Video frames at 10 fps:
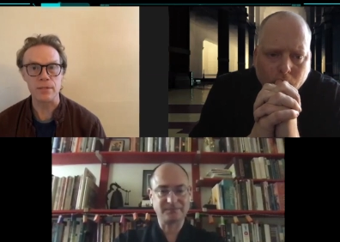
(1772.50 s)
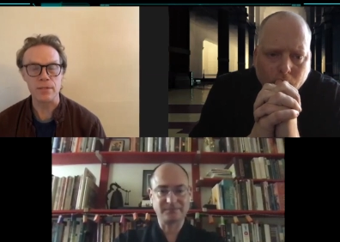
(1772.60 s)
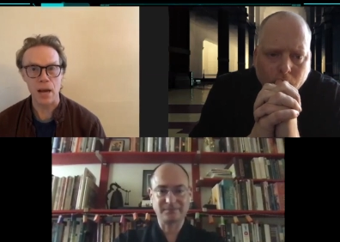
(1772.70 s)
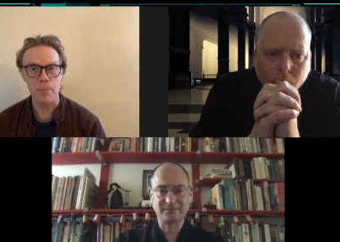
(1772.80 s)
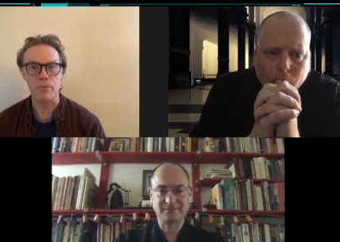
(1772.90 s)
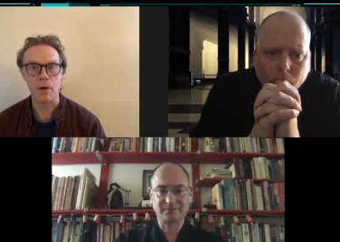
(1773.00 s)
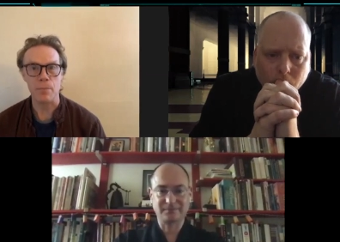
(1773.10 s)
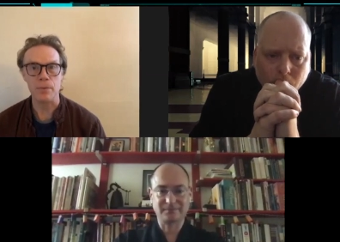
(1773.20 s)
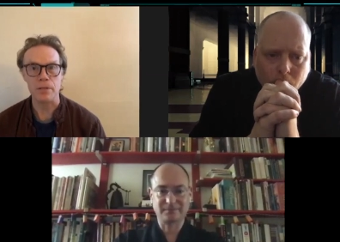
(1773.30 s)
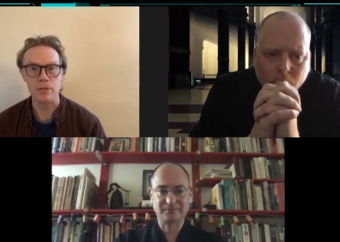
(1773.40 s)
Speaker 1: type of
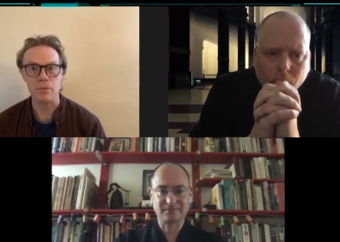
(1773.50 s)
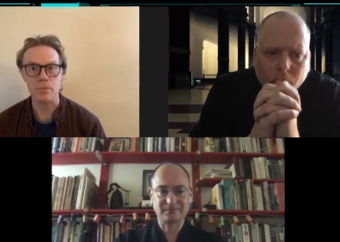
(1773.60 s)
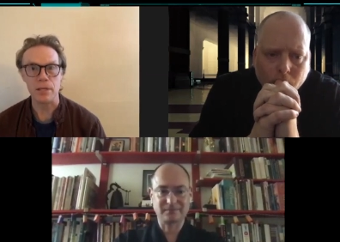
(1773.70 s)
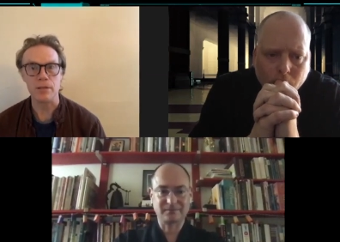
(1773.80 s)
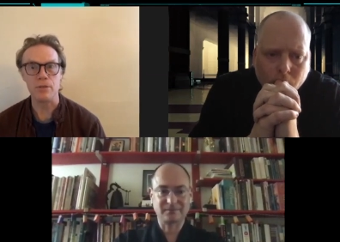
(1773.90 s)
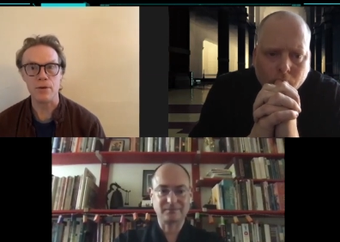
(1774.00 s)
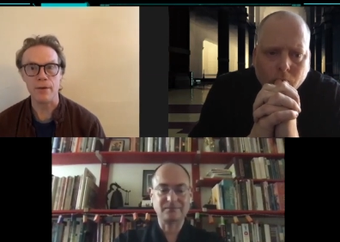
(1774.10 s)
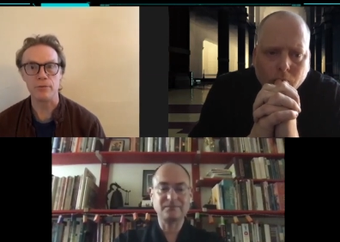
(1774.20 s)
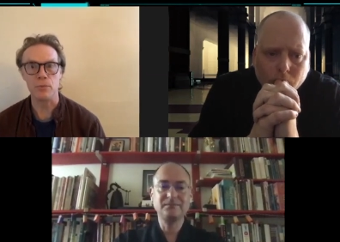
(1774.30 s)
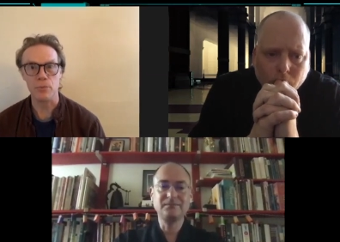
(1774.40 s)
competition, because you
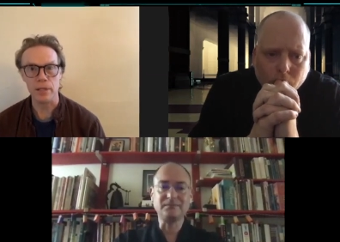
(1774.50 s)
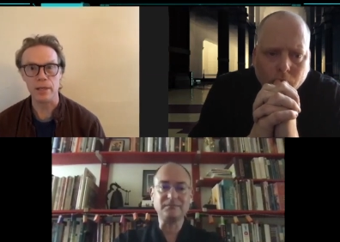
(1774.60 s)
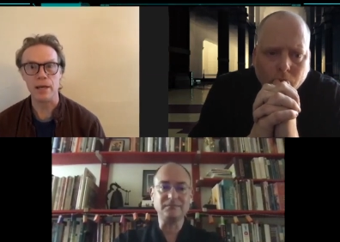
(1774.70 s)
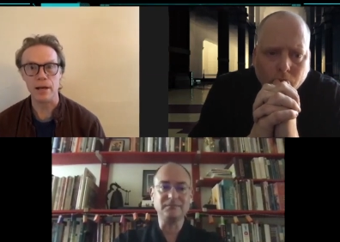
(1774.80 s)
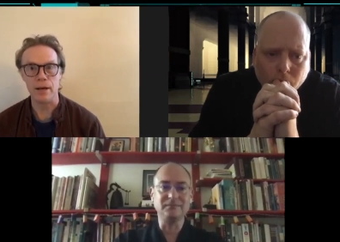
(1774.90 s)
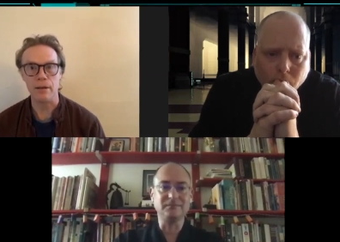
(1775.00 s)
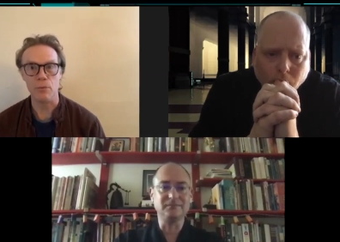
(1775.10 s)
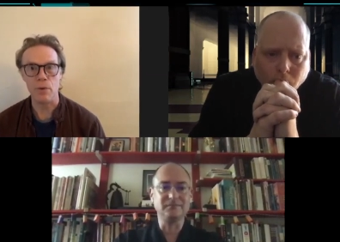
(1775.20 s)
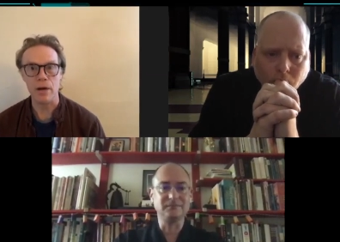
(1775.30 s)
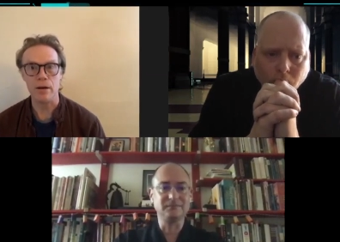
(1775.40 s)
have to really get out of the
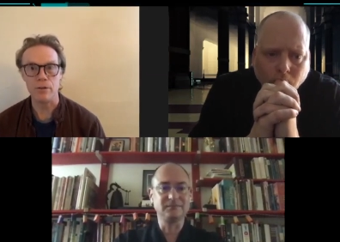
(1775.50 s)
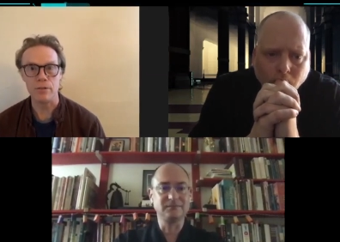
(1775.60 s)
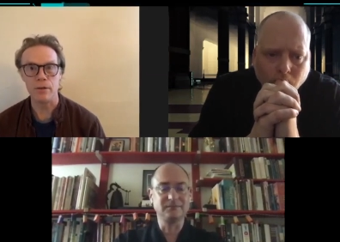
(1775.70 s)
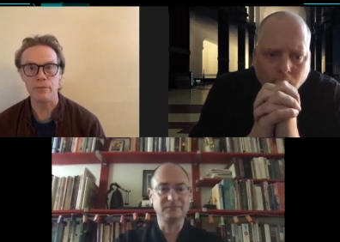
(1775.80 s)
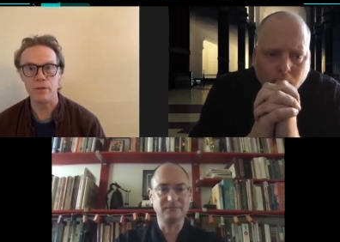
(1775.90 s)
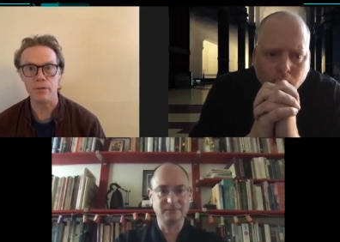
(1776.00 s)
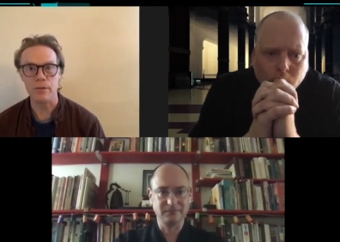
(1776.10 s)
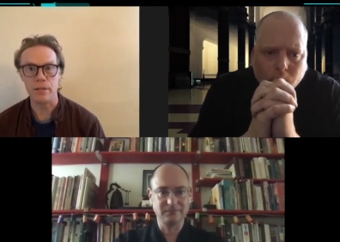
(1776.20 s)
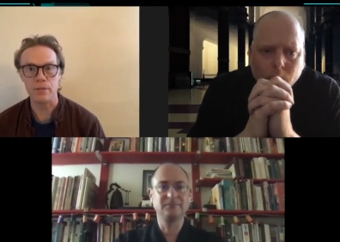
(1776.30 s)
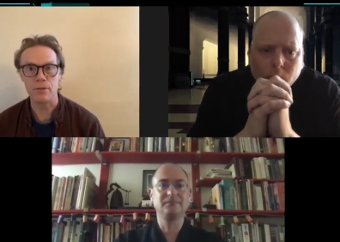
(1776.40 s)
way of yourself to do
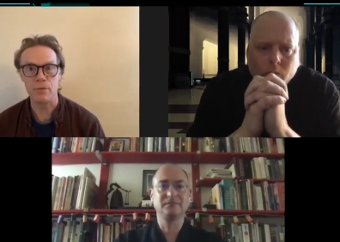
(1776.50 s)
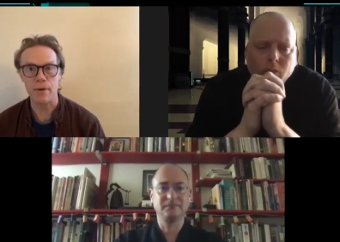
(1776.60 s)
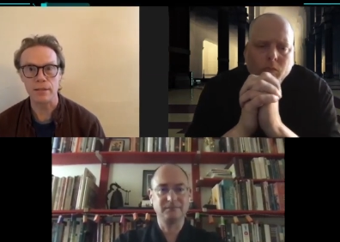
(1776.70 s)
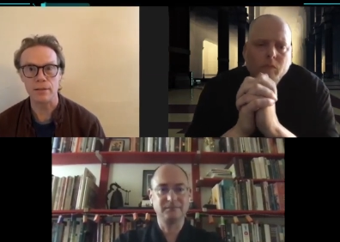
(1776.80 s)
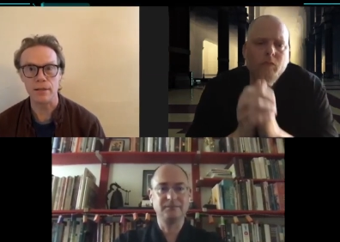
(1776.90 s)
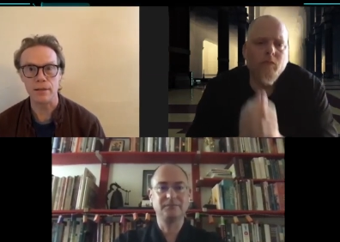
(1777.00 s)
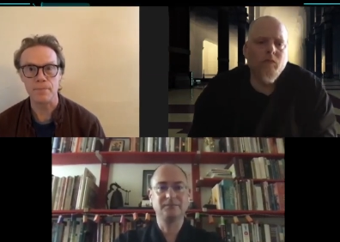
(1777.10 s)
things correctly.